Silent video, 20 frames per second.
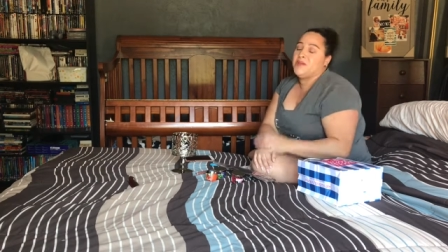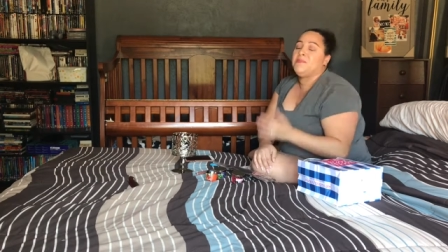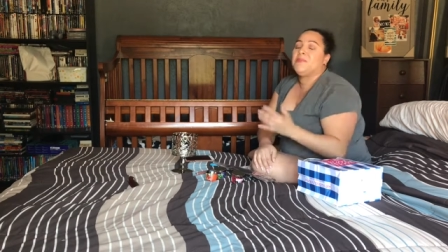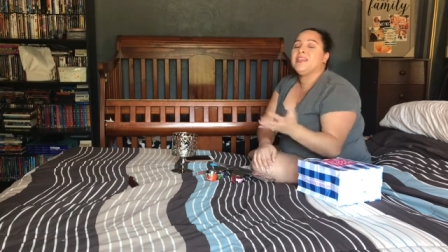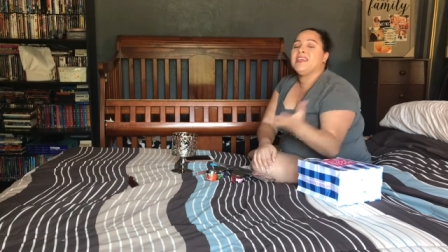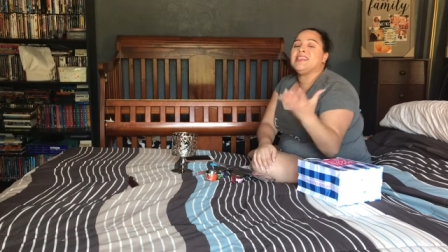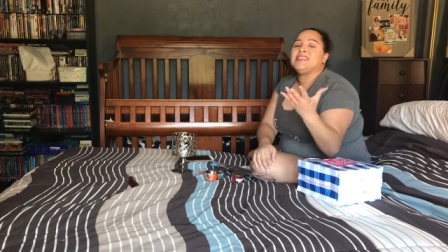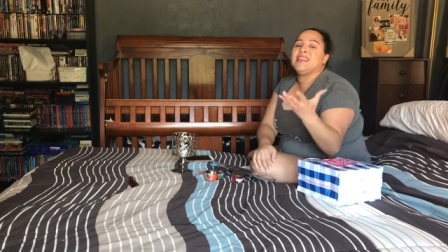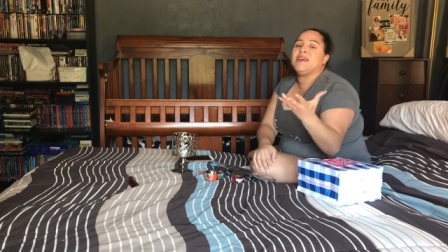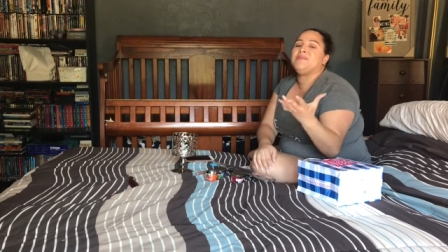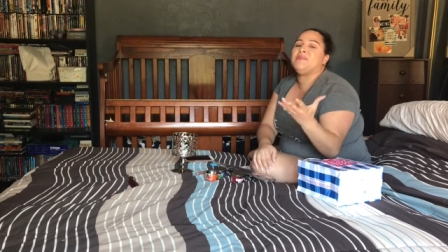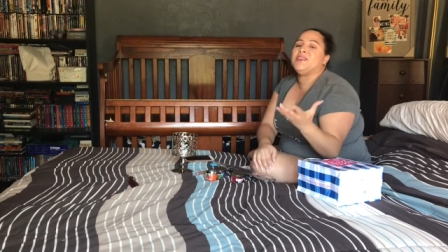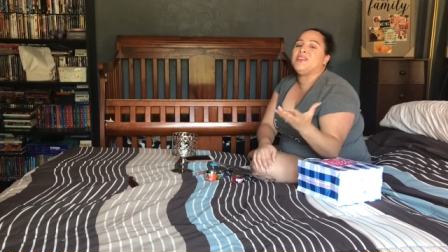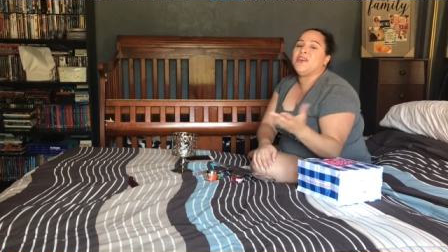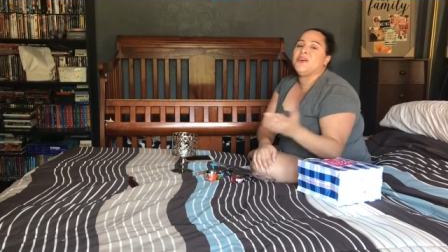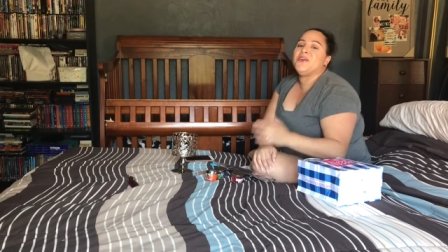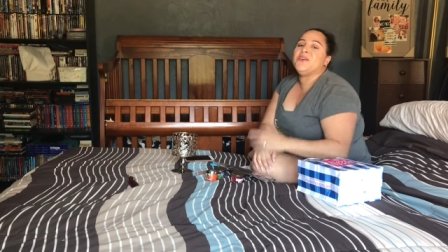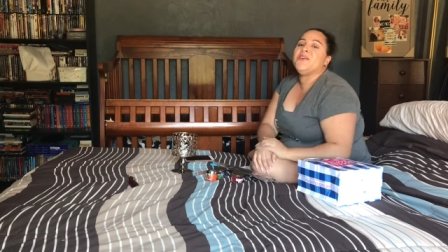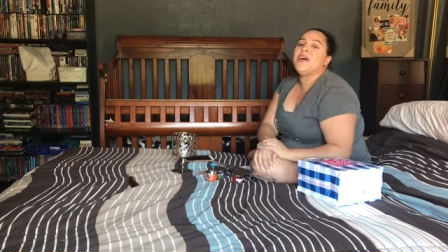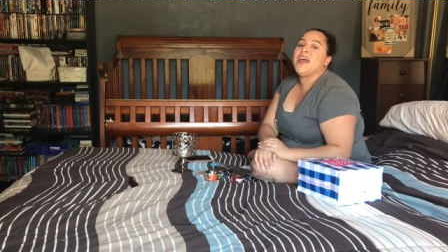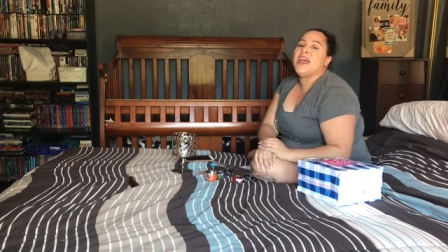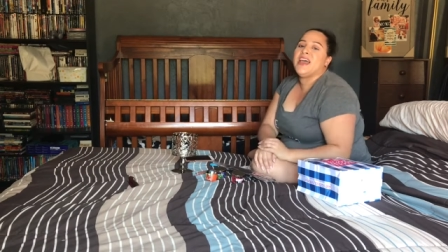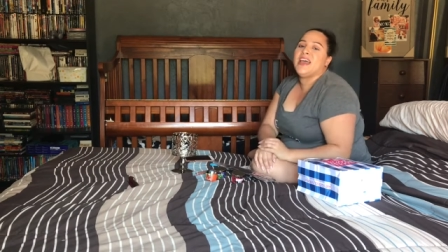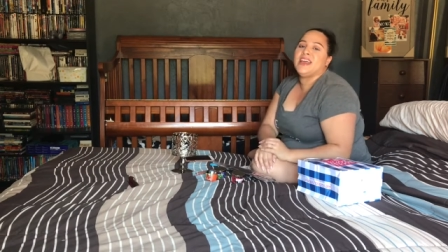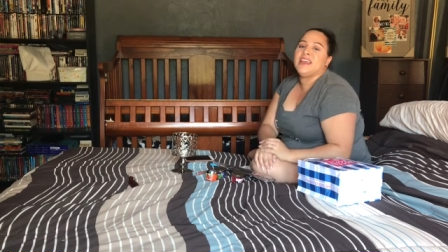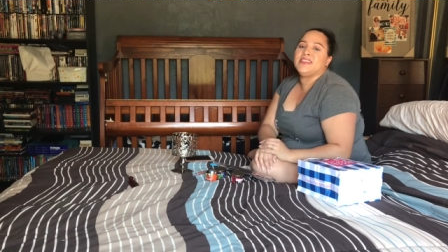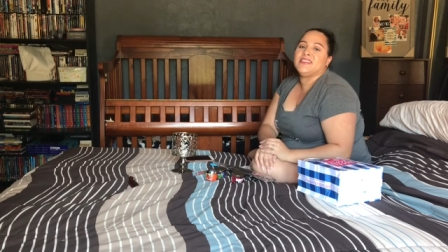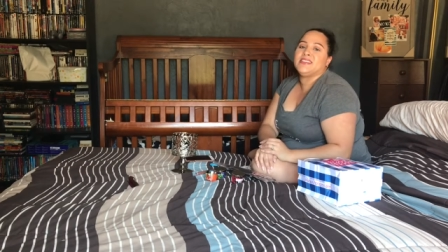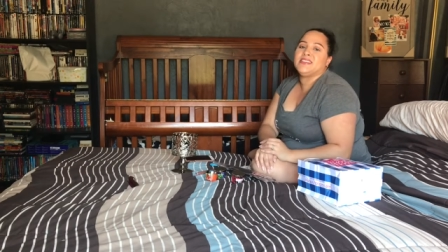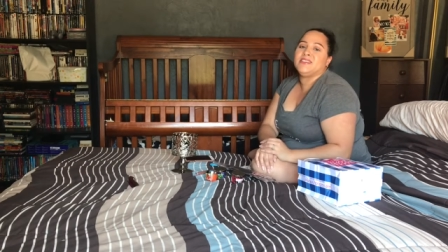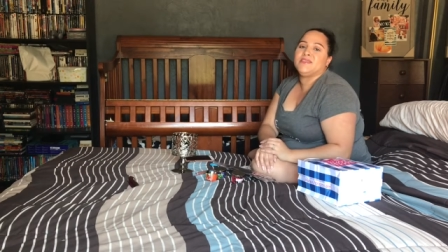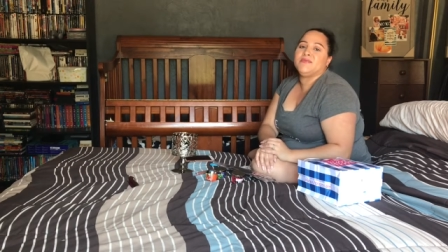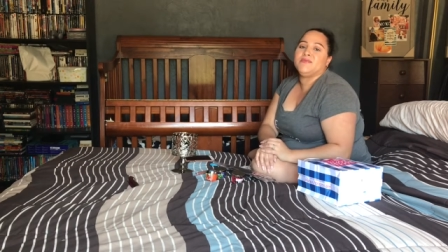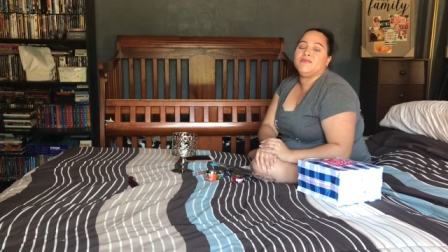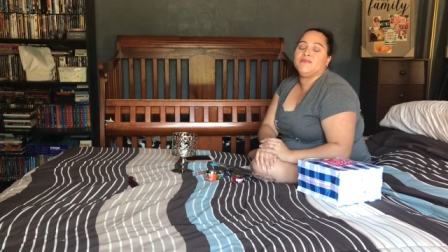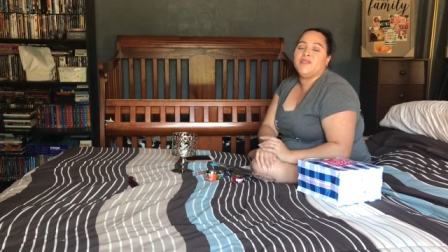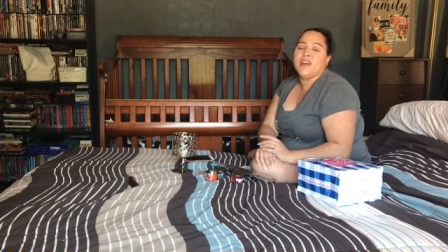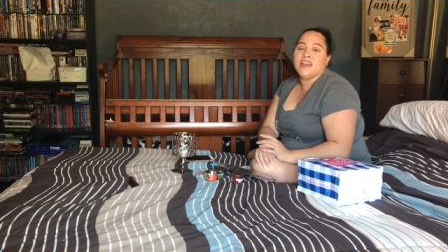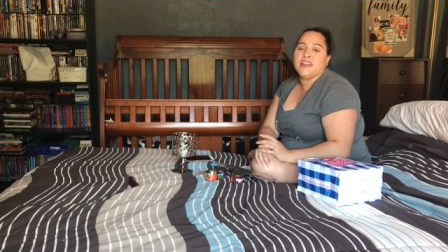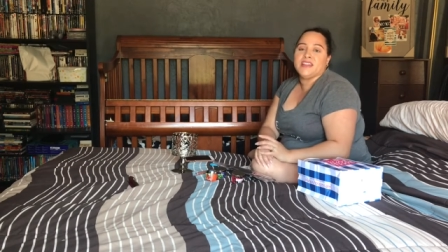please let me know and
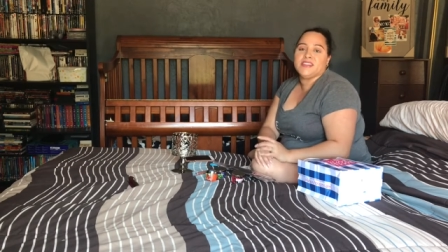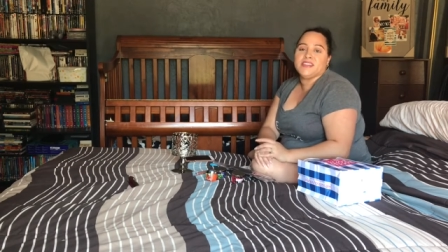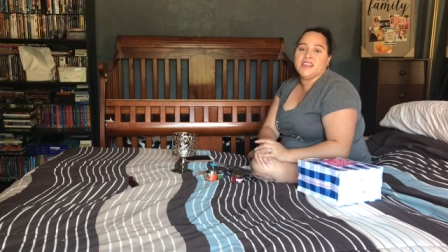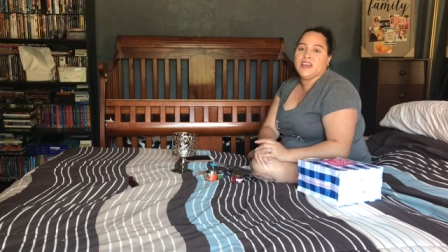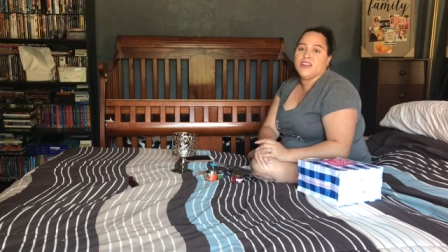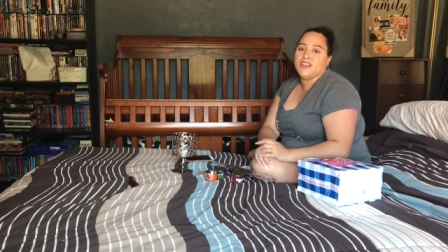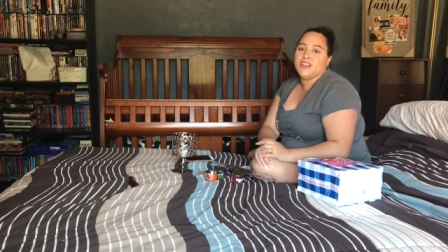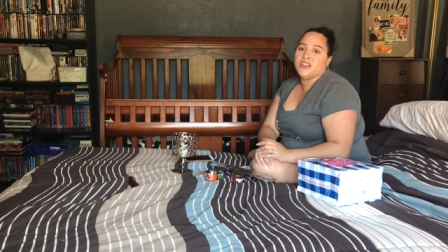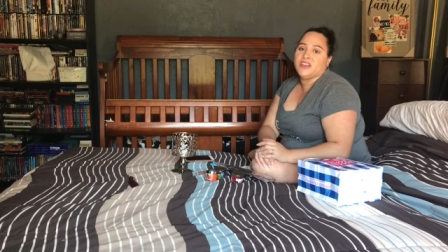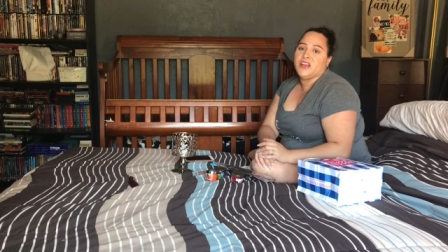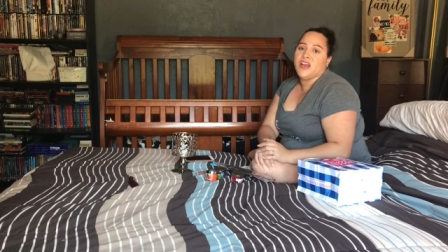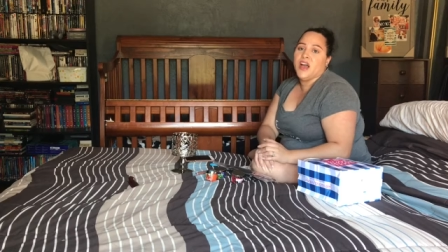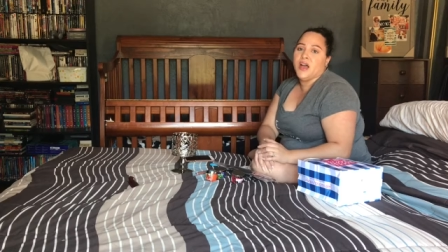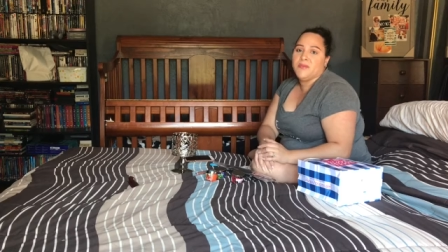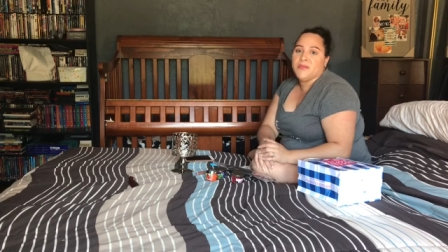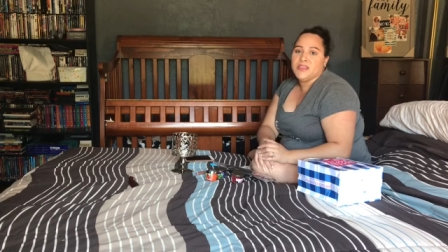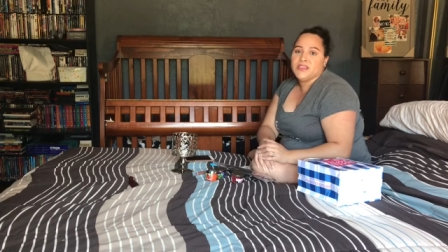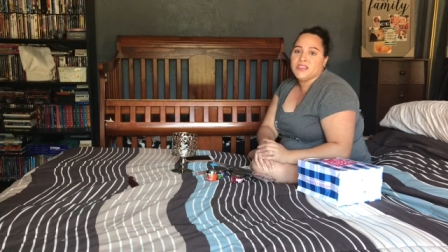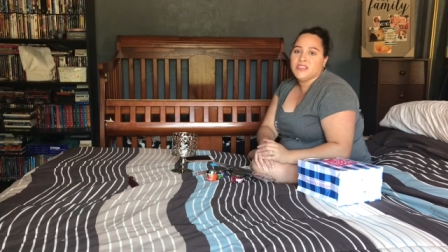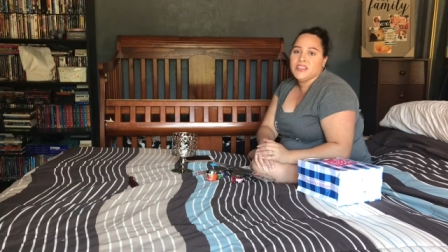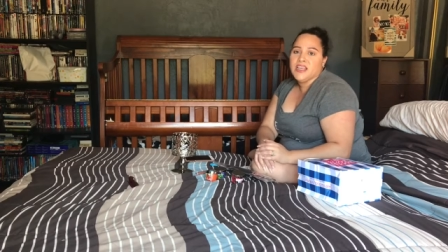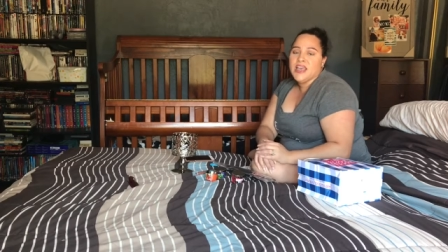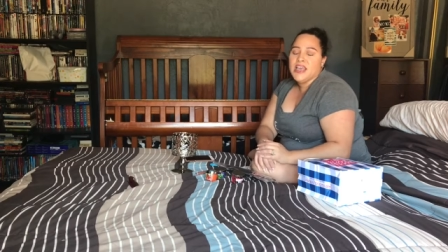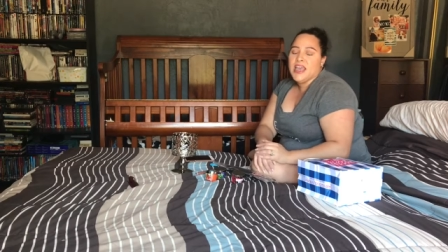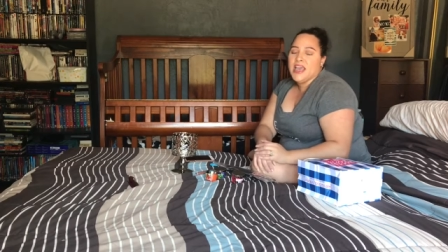write it down in the comments